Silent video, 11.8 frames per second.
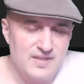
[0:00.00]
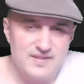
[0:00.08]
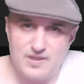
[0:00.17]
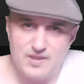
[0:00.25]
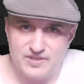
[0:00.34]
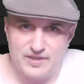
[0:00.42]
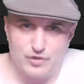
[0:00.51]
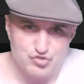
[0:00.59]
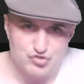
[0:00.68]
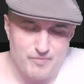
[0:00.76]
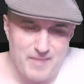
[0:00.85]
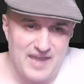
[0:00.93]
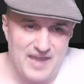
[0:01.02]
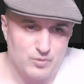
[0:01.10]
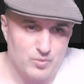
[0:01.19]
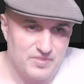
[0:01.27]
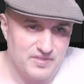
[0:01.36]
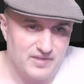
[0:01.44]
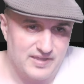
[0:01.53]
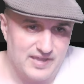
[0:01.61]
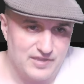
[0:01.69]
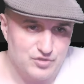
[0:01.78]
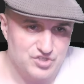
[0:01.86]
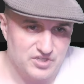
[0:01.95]
and I'll get all dramatic with it, like I
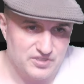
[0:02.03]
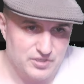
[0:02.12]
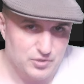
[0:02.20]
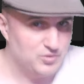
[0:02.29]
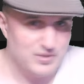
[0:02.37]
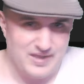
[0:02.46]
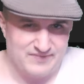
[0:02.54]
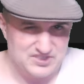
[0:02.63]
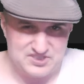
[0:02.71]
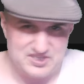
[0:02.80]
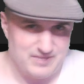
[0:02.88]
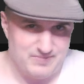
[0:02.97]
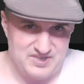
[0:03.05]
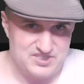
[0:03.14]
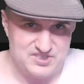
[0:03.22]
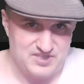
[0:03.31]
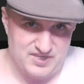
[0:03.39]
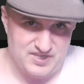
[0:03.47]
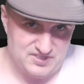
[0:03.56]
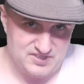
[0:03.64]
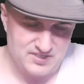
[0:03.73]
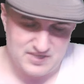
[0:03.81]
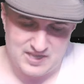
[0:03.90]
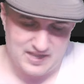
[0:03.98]
usually do. You have to see me
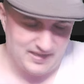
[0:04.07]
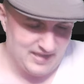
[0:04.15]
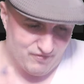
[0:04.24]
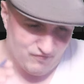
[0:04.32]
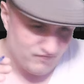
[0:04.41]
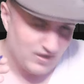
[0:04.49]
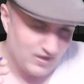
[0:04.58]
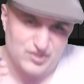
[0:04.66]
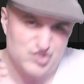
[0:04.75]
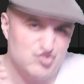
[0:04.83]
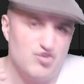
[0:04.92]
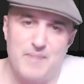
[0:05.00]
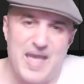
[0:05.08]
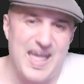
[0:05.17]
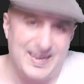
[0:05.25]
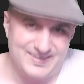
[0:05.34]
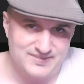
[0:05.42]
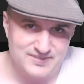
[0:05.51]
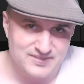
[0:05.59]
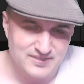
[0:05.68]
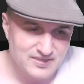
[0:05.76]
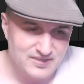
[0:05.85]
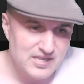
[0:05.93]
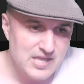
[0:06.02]
sneeze. I get fucking dramatic.
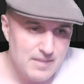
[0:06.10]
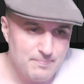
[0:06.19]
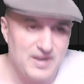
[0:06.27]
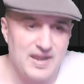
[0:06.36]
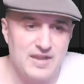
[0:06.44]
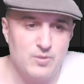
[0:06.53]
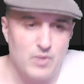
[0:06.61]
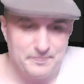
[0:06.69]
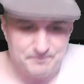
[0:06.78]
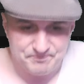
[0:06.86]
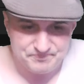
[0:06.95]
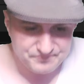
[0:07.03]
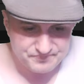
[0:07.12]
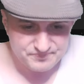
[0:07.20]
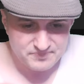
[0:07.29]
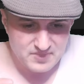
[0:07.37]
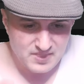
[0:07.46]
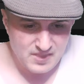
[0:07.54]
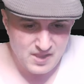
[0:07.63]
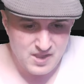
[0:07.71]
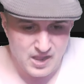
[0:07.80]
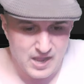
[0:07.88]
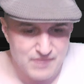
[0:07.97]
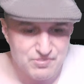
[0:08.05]
But anyway,
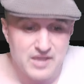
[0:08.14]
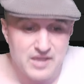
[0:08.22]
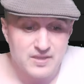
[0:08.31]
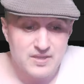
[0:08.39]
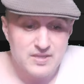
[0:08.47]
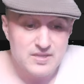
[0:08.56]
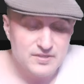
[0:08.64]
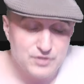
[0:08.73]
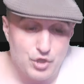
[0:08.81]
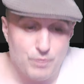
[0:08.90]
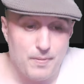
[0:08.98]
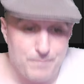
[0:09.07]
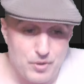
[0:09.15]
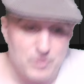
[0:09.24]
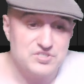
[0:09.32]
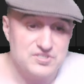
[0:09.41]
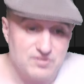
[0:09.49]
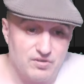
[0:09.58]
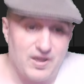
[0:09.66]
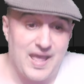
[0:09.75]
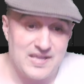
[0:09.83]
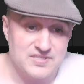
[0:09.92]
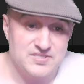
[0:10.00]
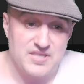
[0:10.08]
I think Gilbert Burns still
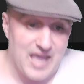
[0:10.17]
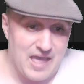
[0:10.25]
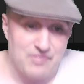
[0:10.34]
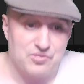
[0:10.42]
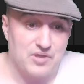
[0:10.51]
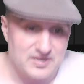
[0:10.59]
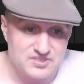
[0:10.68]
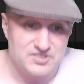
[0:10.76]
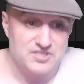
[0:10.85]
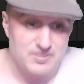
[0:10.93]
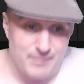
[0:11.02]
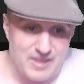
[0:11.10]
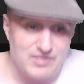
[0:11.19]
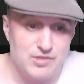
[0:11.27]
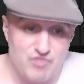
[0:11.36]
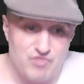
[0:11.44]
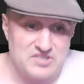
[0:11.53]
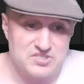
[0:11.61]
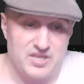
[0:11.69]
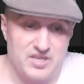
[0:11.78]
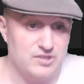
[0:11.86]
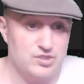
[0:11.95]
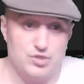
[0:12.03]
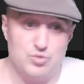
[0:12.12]
has the athleticism and the
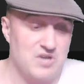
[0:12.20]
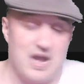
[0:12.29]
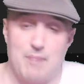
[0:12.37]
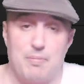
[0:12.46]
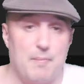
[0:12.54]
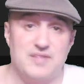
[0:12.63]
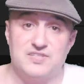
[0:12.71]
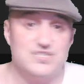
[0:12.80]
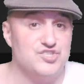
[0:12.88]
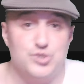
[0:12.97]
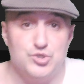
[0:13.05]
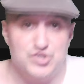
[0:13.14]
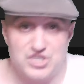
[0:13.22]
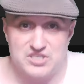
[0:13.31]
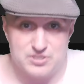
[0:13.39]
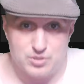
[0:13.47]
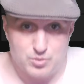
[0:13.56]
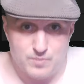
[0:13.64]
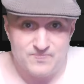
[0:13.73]
wrestling to complement his jujitsu.